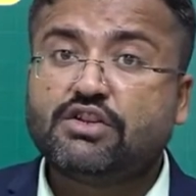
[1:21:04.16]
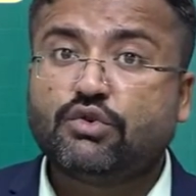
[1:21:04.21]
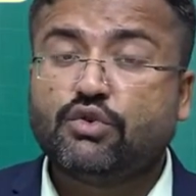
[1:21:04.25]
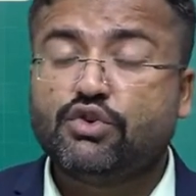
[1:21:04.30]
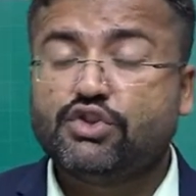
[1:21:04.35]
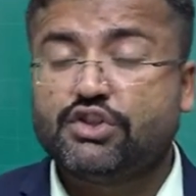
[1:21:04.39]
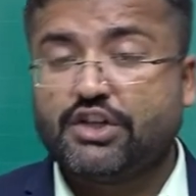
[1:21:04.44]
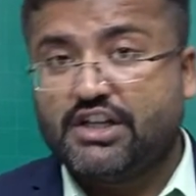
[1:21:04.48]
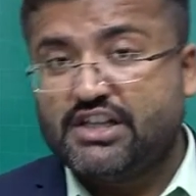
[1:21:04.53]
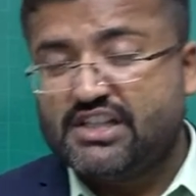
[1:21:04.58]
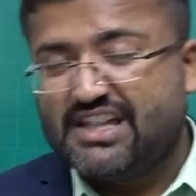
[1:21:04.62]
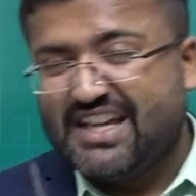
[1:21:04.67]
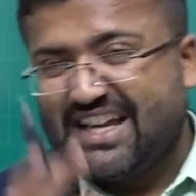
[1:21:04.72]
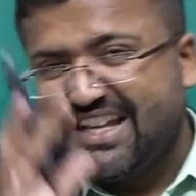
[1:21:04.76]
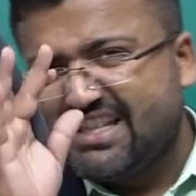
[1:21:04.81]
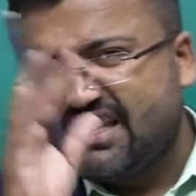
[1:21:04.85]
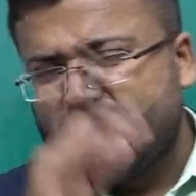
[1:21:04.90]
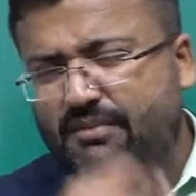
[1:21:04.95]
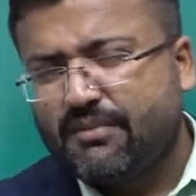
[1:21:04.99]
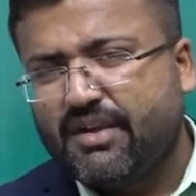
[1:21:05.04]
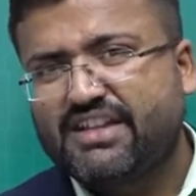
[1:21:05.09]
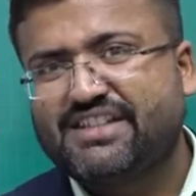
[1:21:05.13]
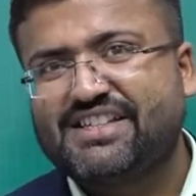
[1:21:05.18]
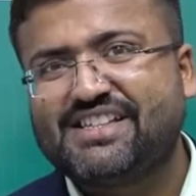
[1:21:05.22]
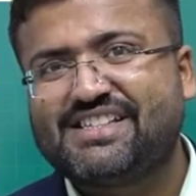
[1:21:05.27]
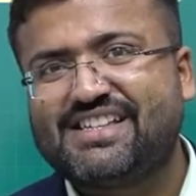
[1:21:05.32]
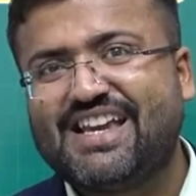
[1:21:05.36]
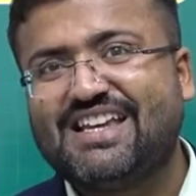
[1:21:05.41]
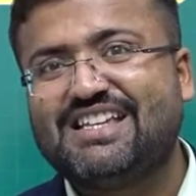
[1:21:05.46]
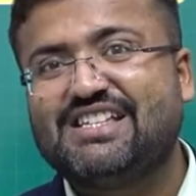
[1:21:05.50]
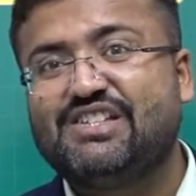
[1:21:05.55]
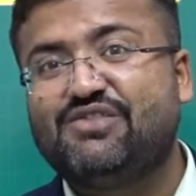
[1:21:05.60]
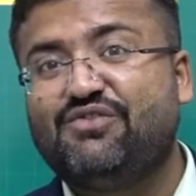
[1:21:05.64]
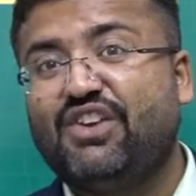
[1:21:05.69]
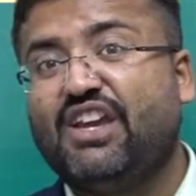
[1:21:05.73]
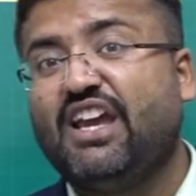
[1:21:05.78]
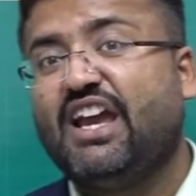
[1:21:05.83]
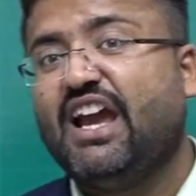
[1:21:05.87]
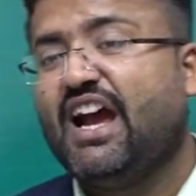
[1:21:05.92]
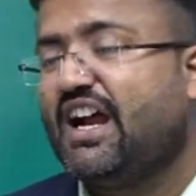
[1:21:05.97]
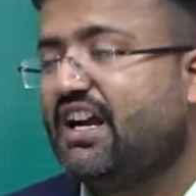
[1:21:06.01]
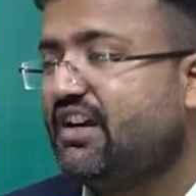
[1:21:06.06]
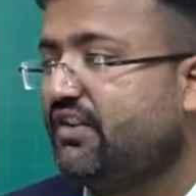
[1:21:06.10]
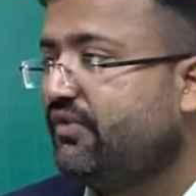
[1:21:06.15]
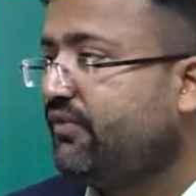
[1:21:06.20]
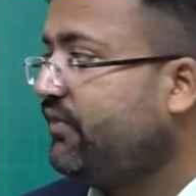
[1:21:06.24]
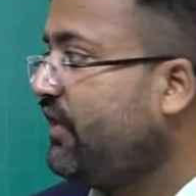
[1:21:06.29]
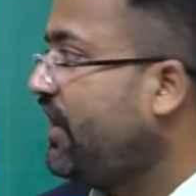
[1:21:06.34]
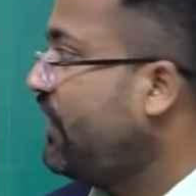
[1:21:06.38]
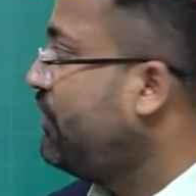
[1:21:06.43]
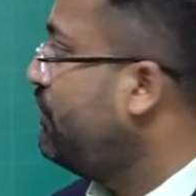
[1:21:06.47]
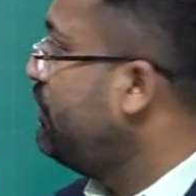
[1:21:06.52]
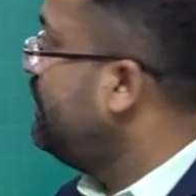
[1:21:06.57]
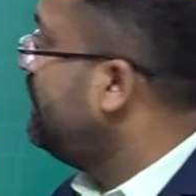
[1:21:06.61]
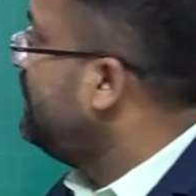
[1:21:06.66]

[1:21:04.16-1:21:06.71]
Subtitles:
questions, in some exercise, we had found